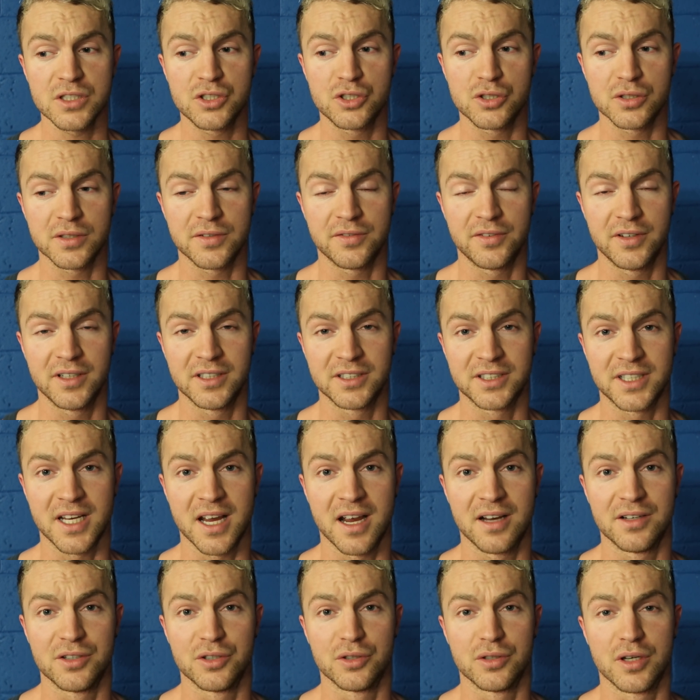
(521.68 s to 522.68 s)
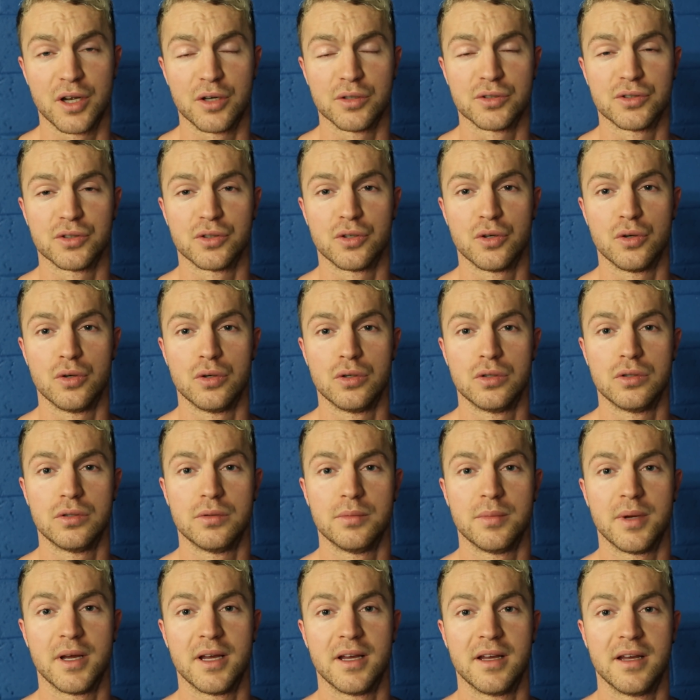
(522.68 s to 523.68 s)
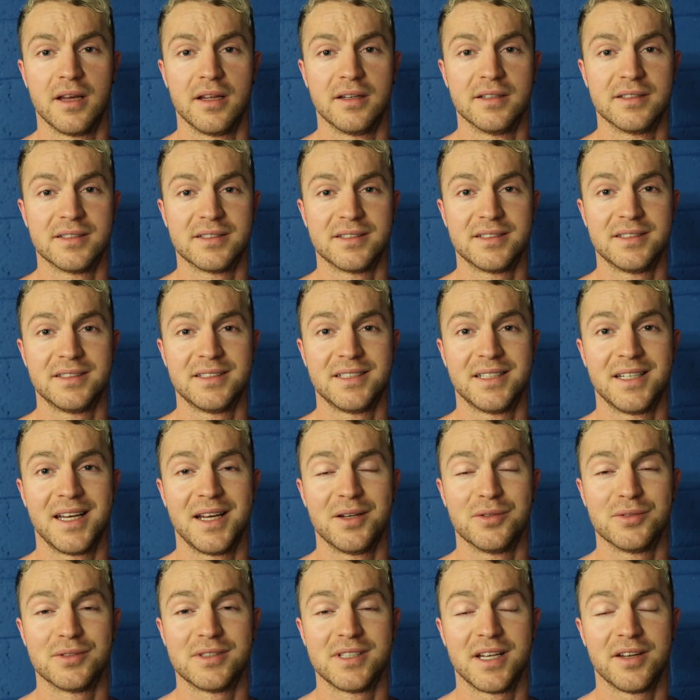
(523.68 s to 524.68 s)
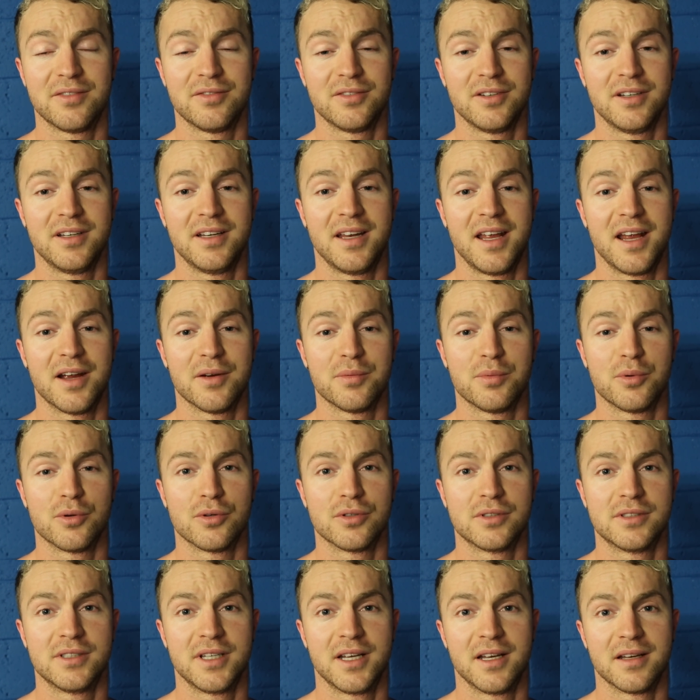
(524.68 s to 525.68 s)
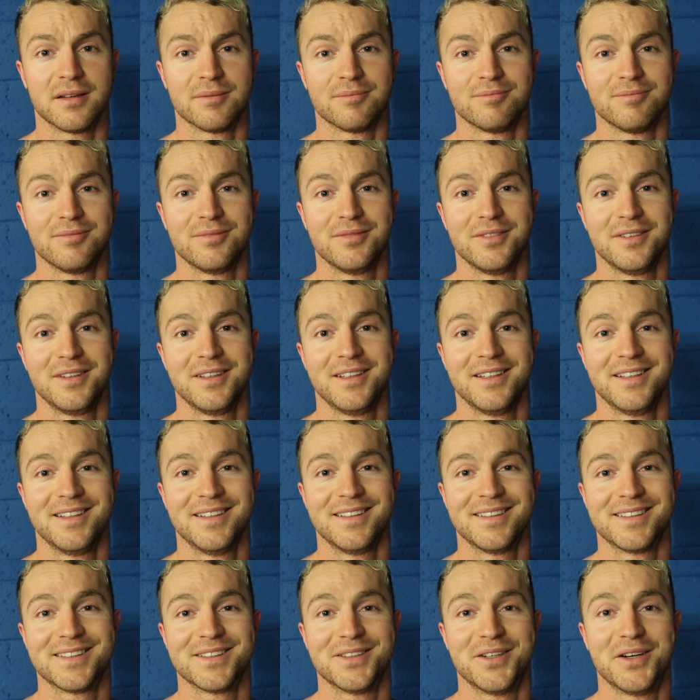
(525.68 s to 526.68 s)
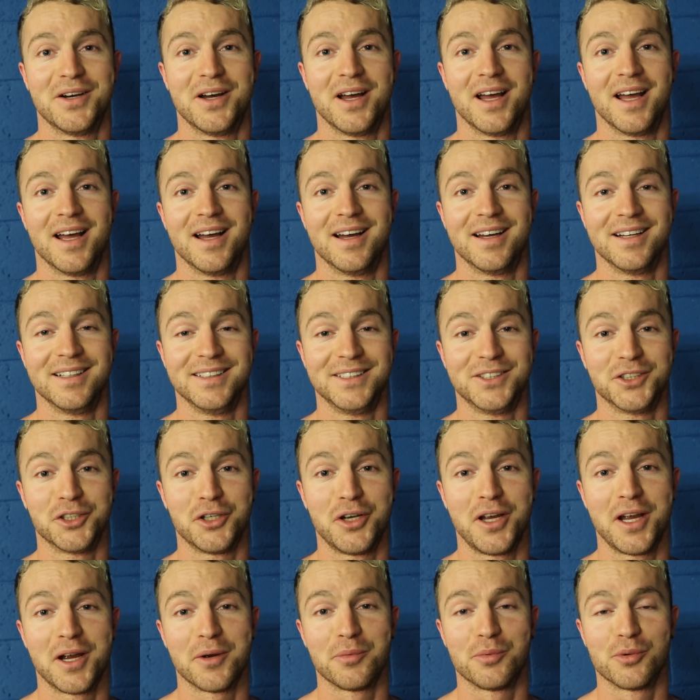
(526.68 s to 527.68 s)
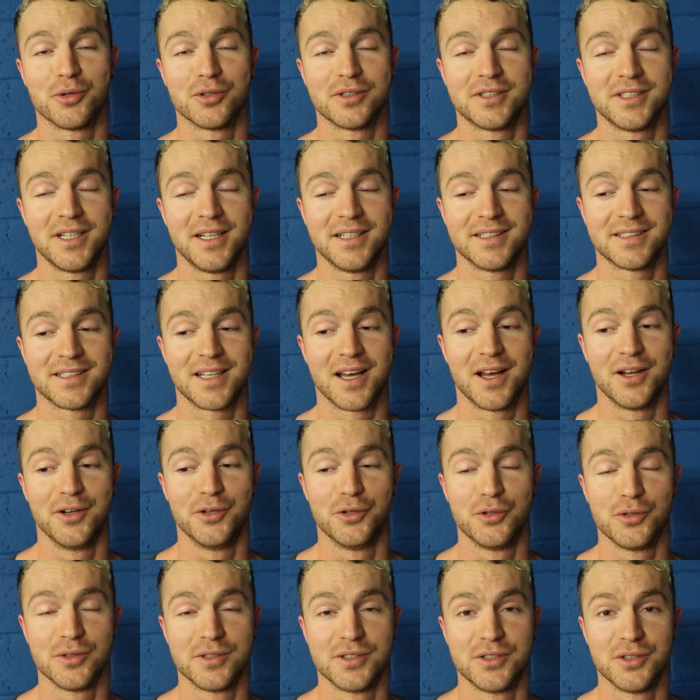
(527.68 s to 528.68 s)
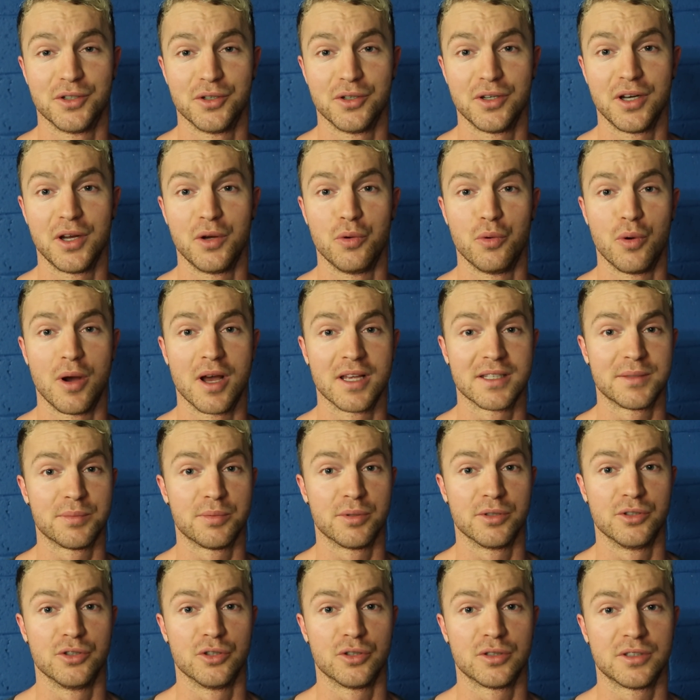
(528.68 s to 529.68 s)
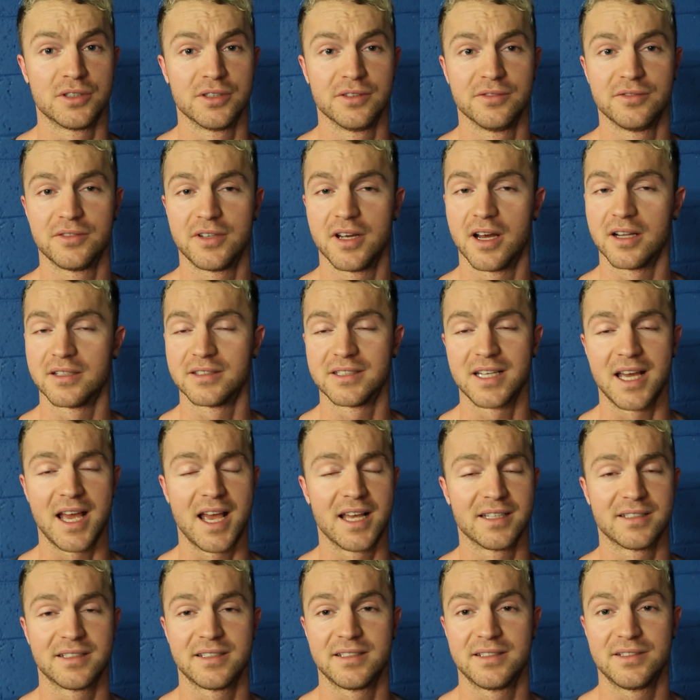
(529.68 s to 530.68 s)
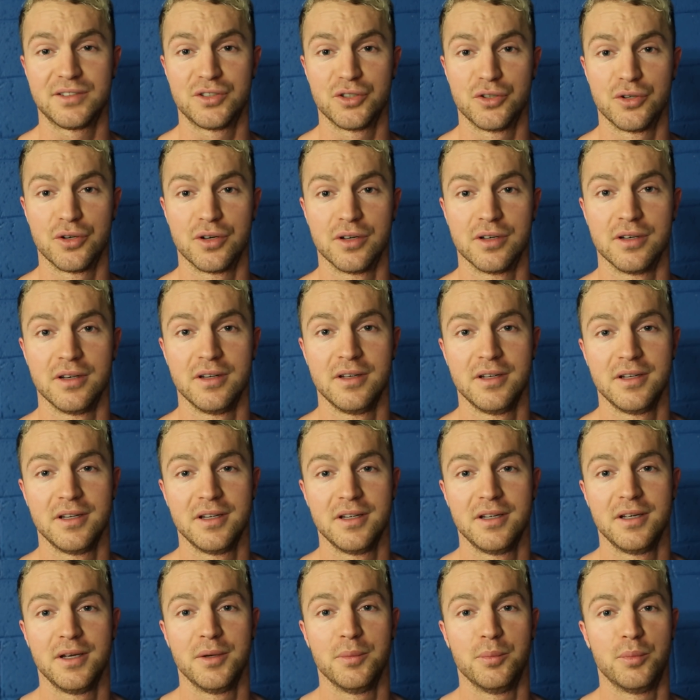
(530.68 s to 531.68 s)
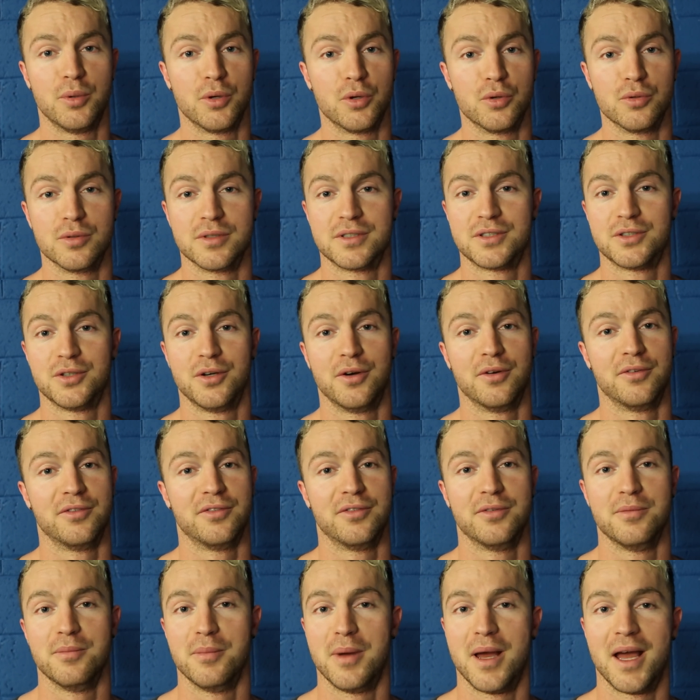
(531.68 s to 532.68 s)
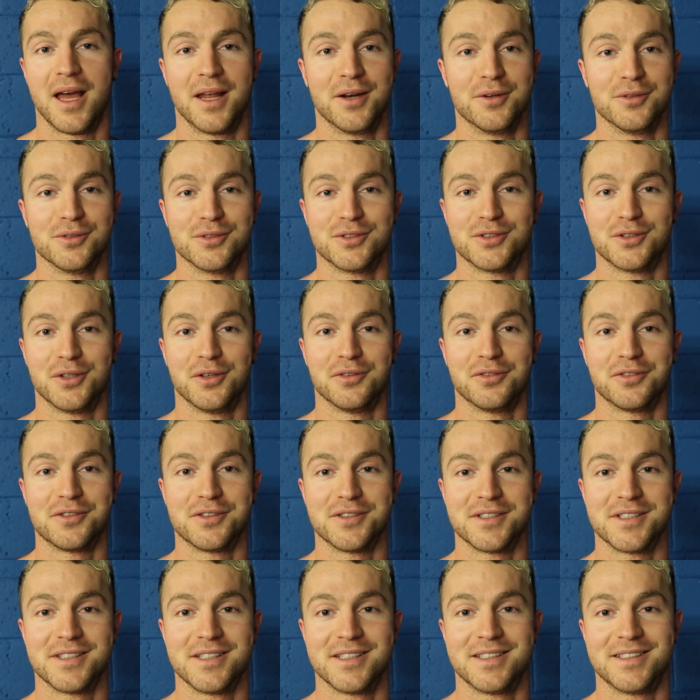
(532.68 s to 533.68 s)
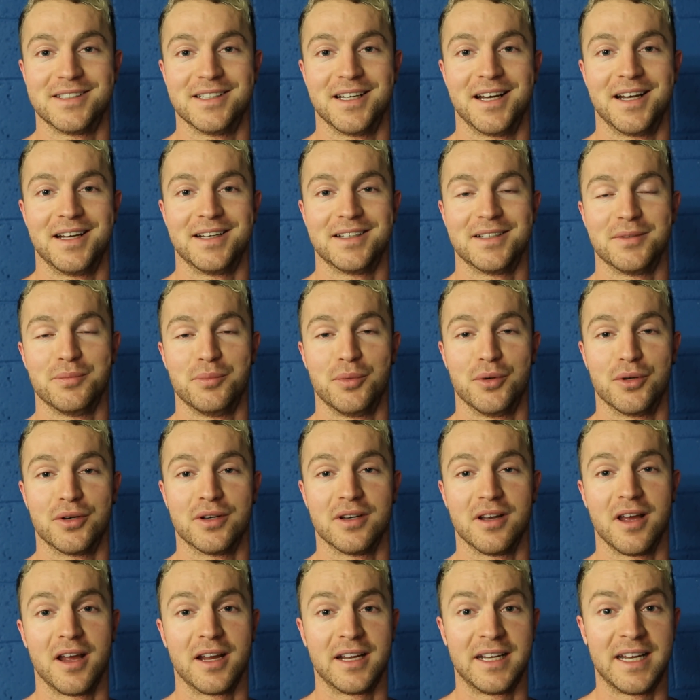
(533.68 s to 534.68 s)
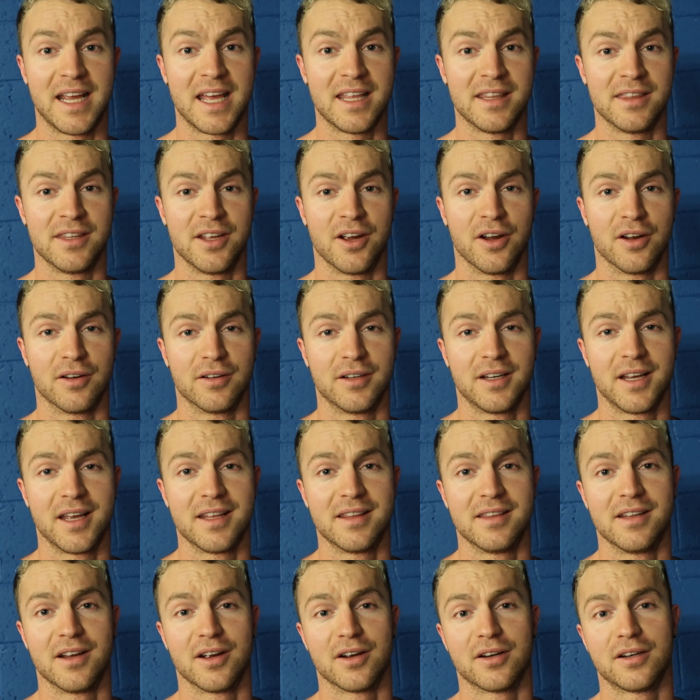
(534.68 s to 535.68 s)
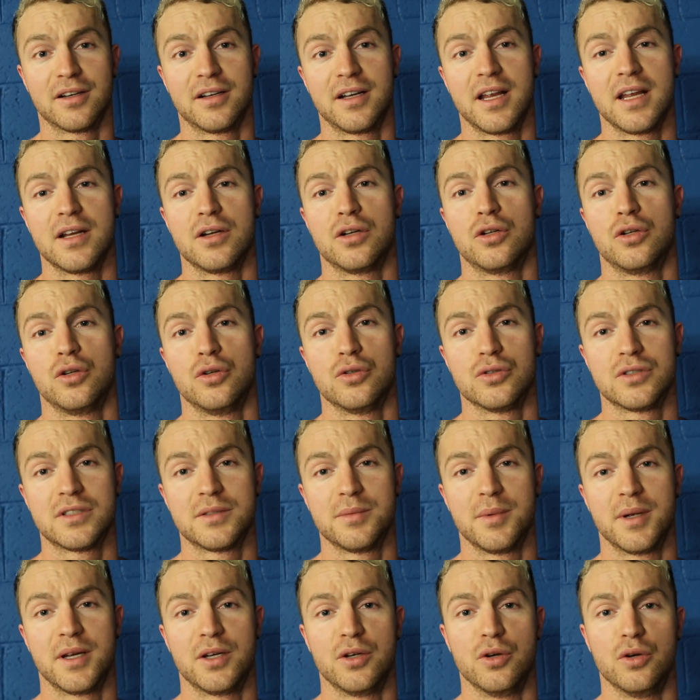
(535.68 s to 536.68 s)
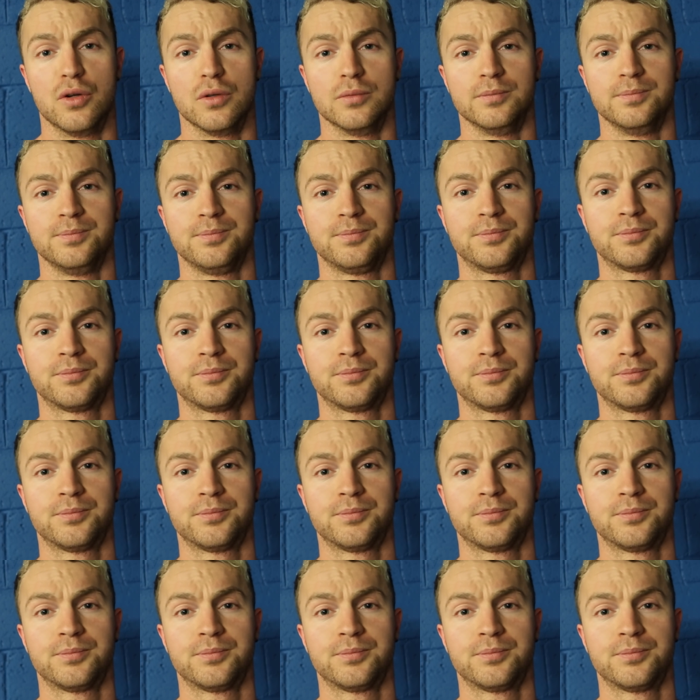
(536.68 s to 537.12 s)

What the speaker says: Just finished cardio now, so go home. And today was definitely an airport day. So I enjoy airport days, got loads done. It was productive, got tasks done, but it was tough. Man, it was tough because of this diet. But I'm getting there, getting close to my goal.